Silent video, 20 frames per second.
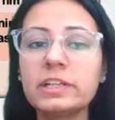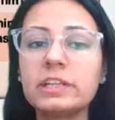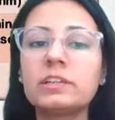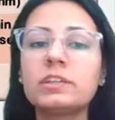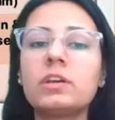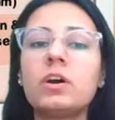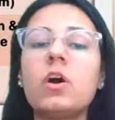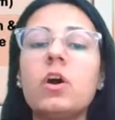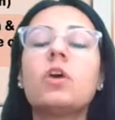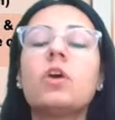
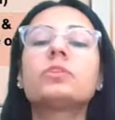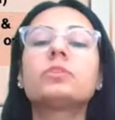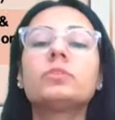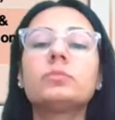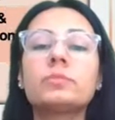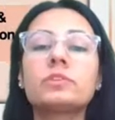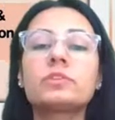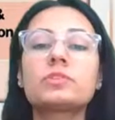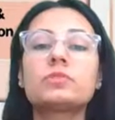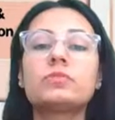in the
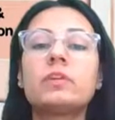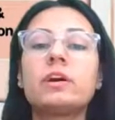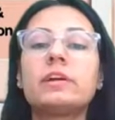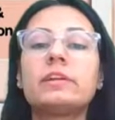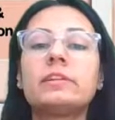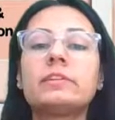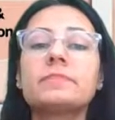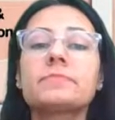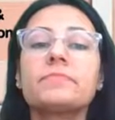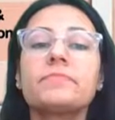
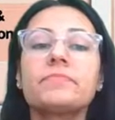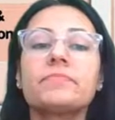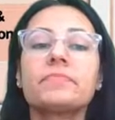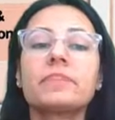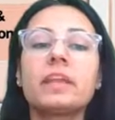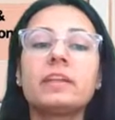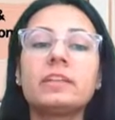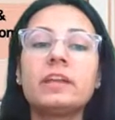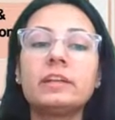orthomyxovirus?